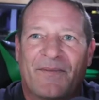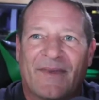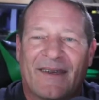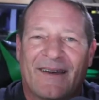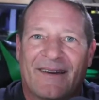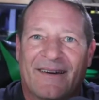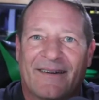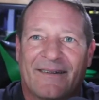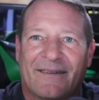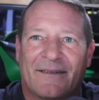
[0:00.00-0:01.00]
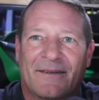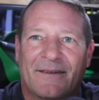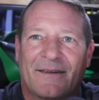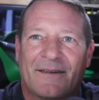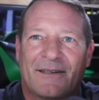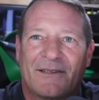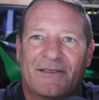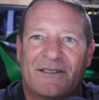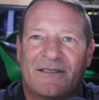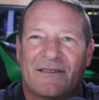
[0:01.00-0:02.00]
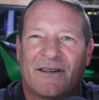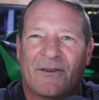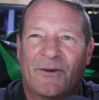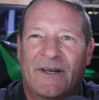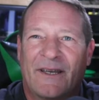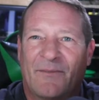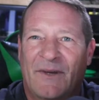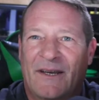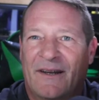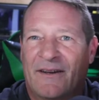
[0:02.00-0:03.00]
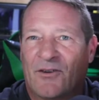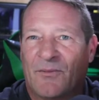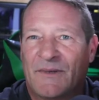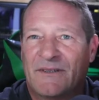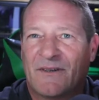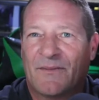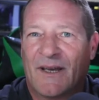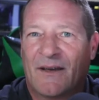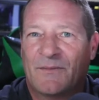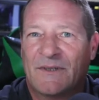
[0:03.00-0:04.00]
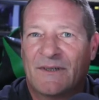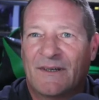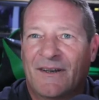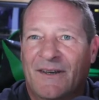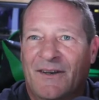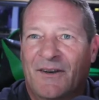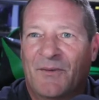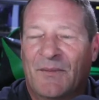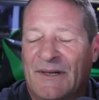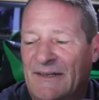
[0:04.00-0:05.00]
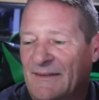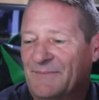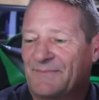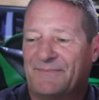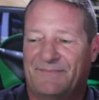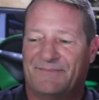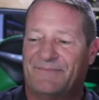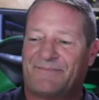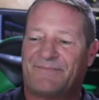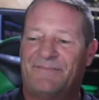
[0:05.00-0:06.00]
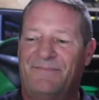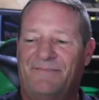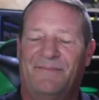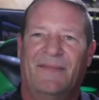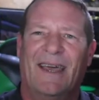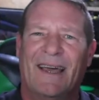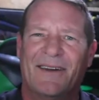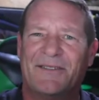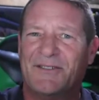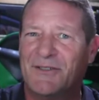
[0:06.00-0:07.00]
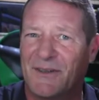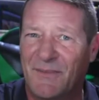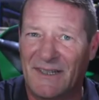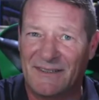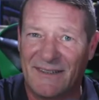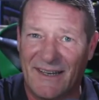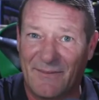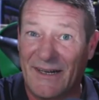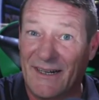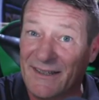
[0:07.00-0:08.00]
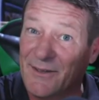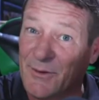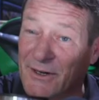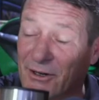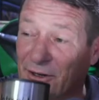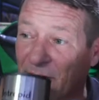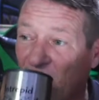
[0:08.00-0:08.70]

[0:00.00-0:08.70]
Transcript: and uh, she's another one that can be kind of grumpy sometimes. But yeah, if she was a big snake, man, that thing would hurt.